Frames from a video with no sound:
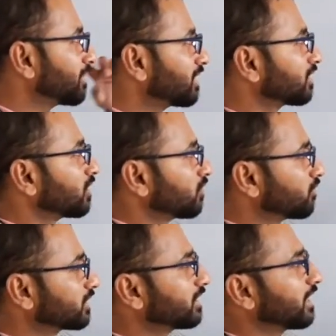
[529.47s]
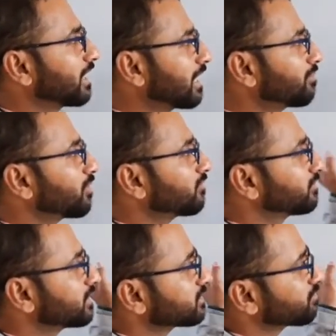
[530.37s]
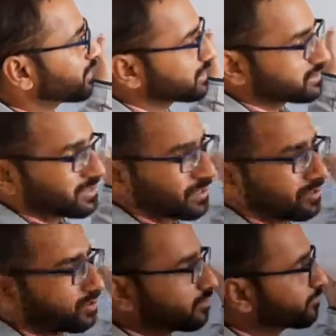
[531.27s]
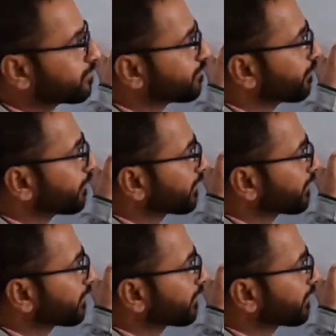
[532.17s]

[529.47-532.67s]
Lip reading: but with the help of this Pascal law,